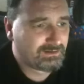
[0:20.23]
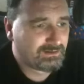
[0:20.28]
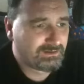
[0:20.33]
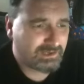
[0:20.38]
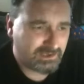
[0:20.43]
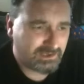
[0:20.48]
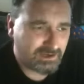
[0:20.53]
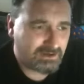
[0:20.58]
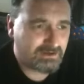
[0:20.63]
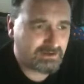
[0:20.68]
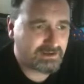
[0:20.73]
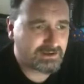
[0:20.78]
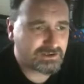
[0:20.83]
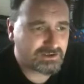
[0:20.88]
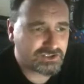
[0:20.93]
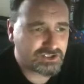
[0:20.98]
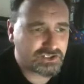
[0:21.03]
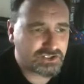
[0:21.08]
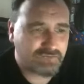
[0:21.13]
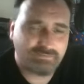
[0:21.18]
Then young
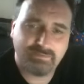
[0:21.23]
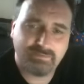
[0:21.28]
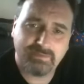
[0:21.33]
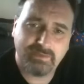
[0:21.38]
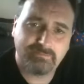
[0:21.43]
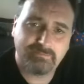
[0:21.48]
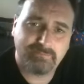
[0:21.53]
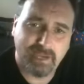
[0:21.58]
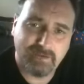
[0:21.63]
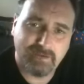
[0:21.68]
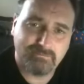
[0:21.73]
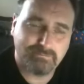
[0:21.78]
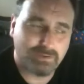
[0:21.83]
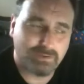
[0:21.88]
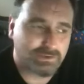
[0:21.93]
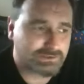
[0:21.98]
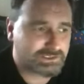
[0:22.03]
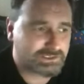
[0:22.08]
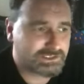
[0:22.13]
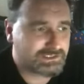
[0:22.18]
girls shift from their paint
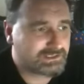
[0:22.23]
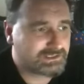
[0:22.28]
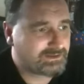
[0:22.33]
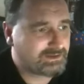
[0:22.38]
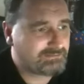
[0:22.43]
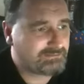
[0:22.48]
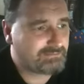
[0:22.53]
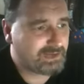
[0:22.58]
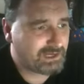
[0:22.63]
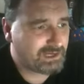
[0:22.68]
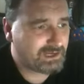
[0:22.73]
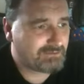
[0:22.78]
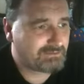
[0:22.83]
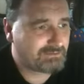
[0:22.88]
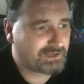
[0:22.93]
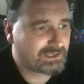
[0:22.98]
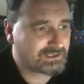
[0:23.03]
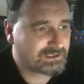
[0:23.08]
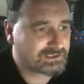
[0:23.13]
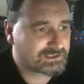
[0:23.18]
boxes to their
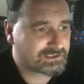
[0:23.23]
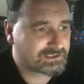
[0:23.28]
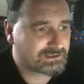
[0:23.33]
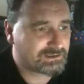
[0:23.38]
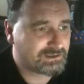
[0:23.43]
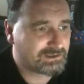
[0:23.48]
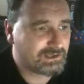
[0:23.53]
makeup kits,